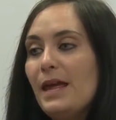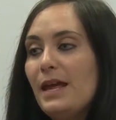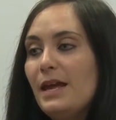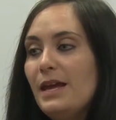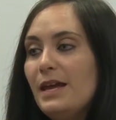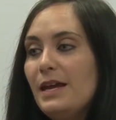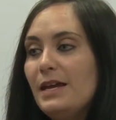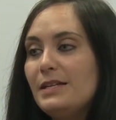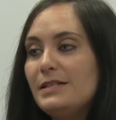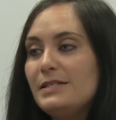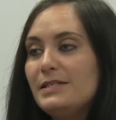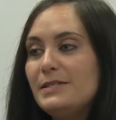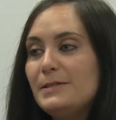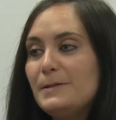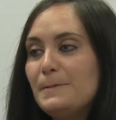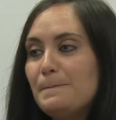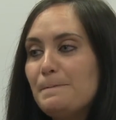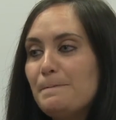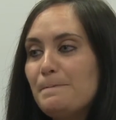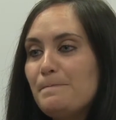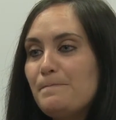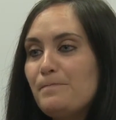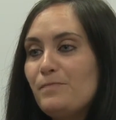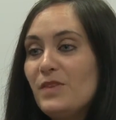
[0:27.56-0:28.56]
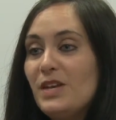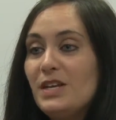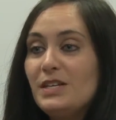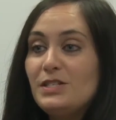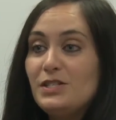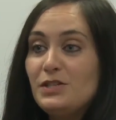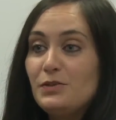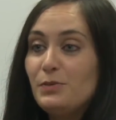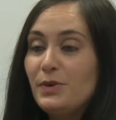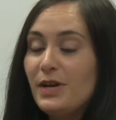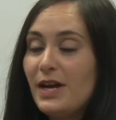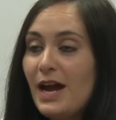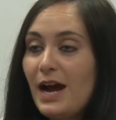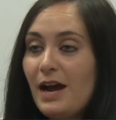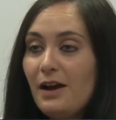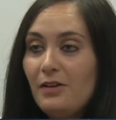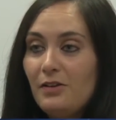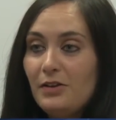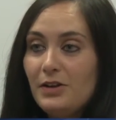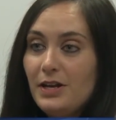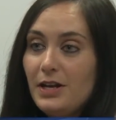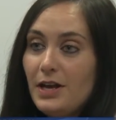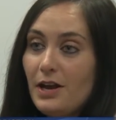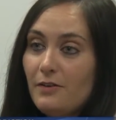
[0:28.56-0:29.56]
it's, it's the
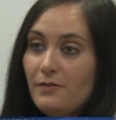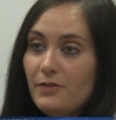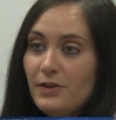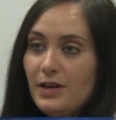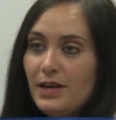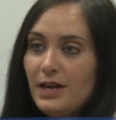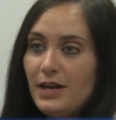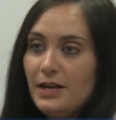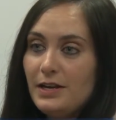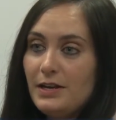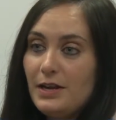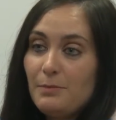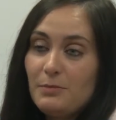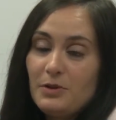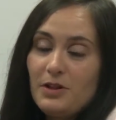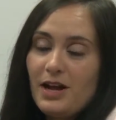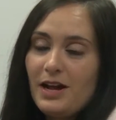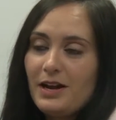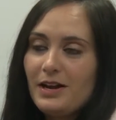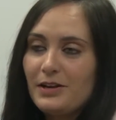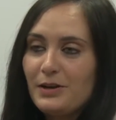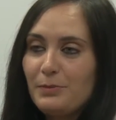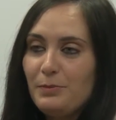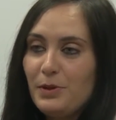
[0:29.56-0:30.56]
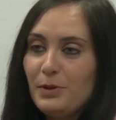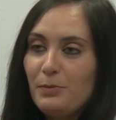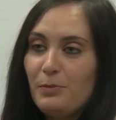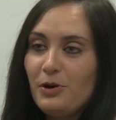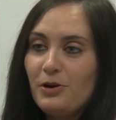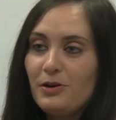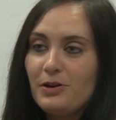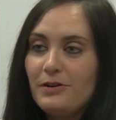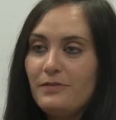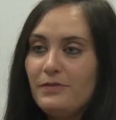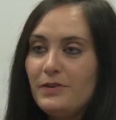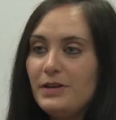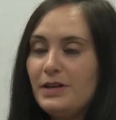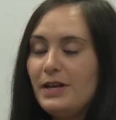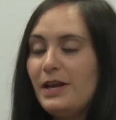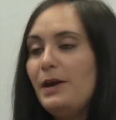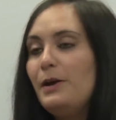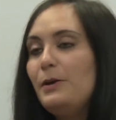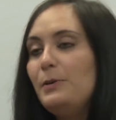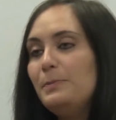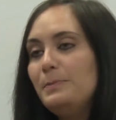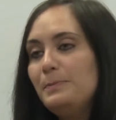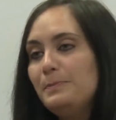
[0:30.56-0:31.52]
reality of it, and I'm glad I could be a part of it and help.